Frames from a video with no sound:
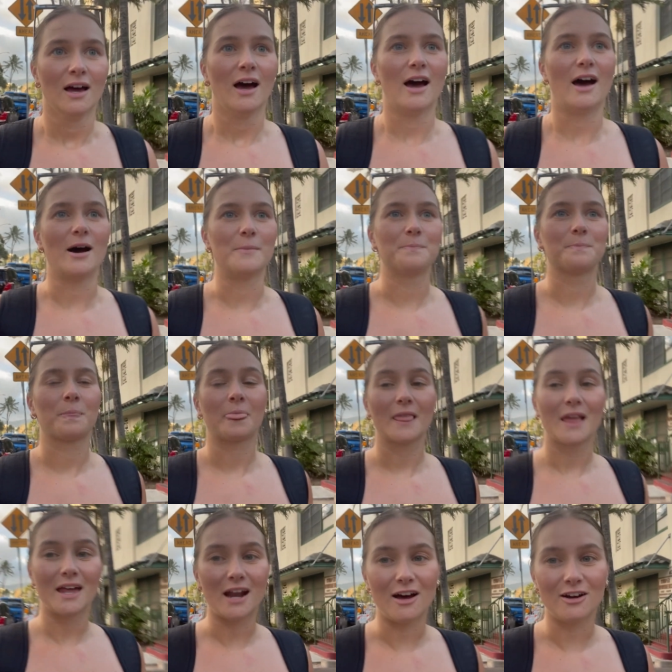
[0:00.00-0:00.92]
Um,
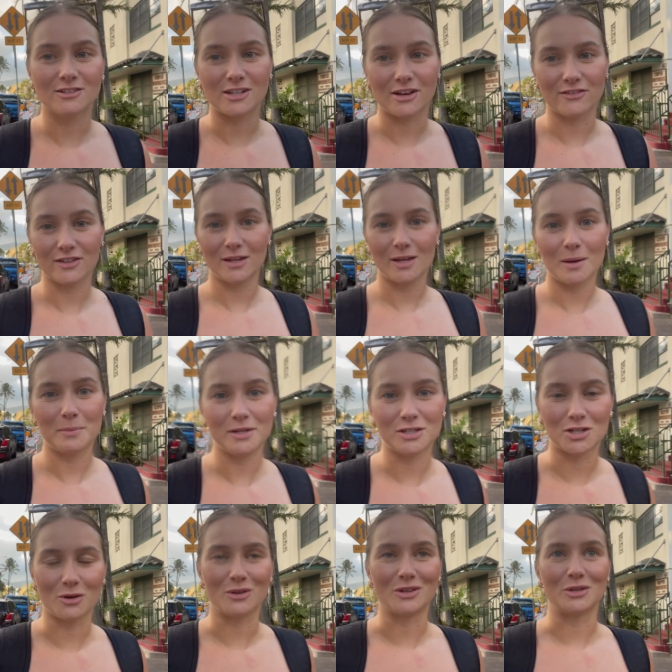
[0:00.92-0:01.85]
and I'll definitely be
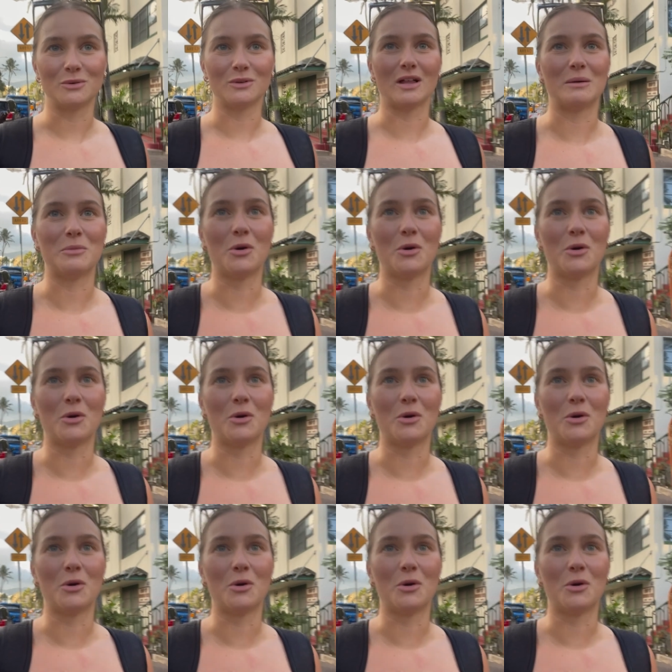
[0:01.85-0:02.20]
showing you a lot